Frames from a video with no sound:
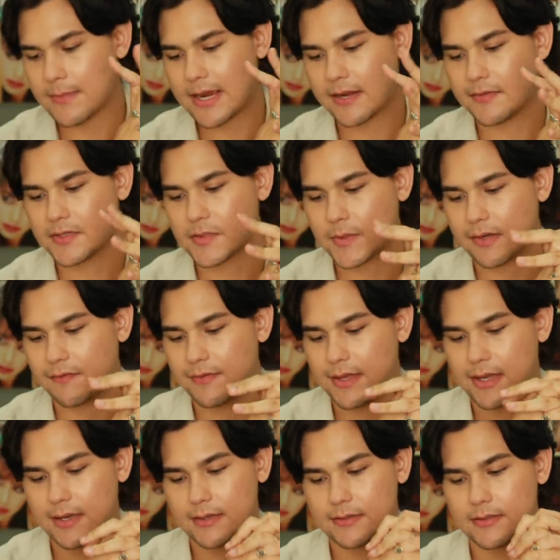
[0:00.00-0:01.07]
back in the swing of
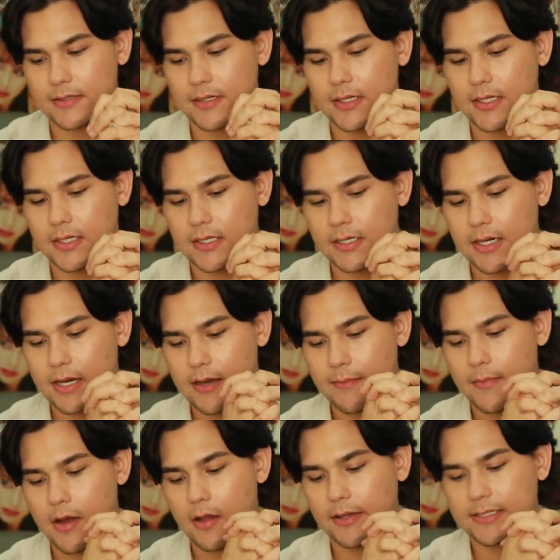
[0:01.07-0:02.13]
things.
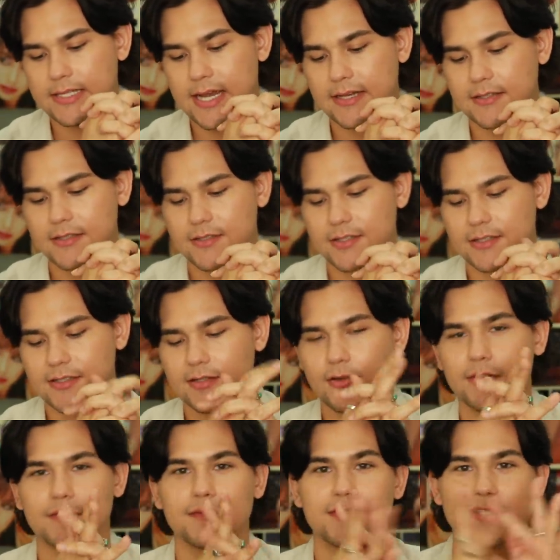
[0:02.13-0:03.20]
Um, all it takes is just
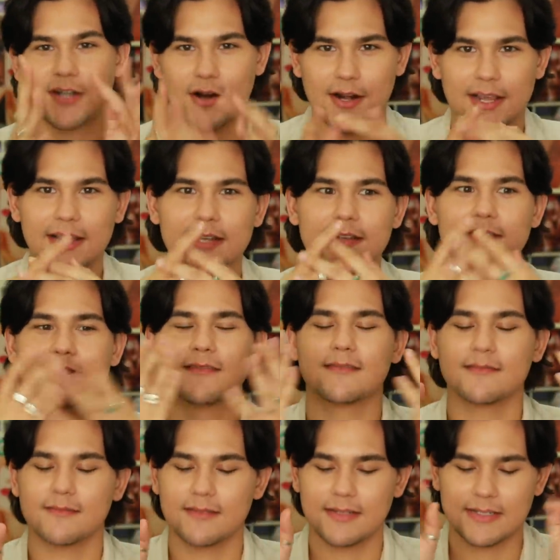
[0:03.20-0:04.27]
sort of starting and
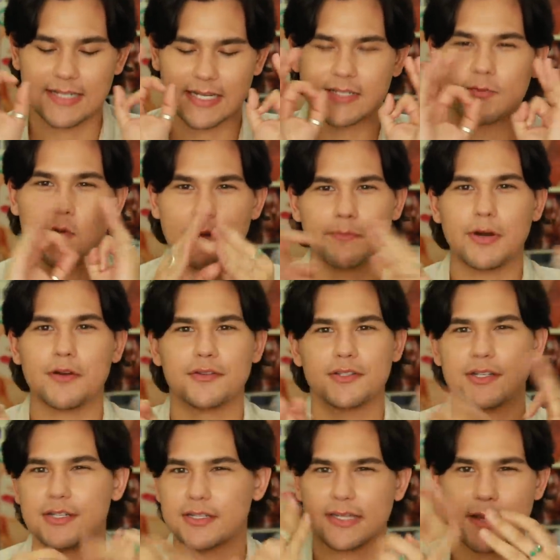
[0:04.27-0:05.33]
takes one post
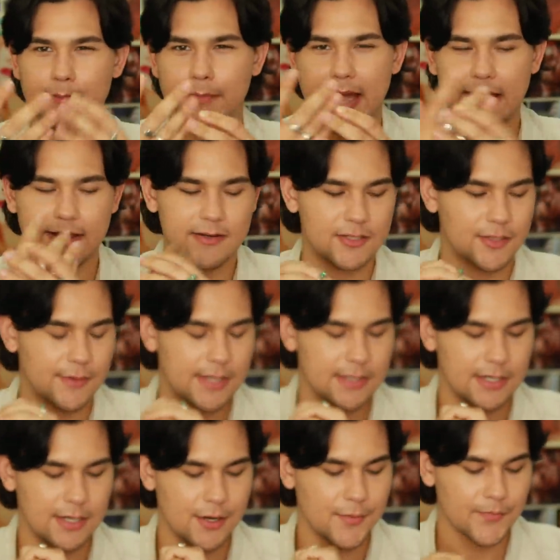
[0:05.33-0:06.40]
to just get back into it,
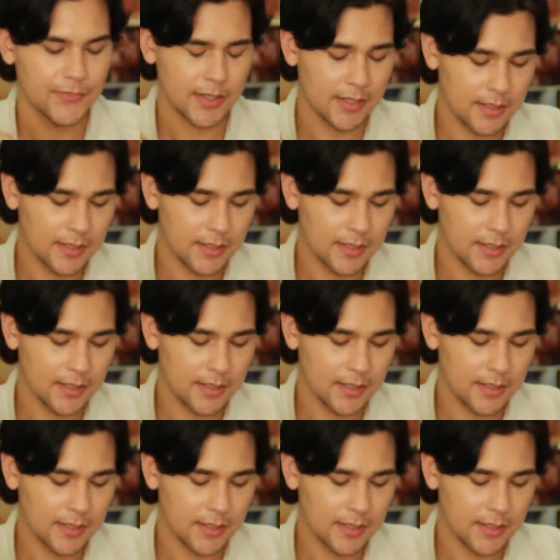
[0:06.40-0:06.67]
you know?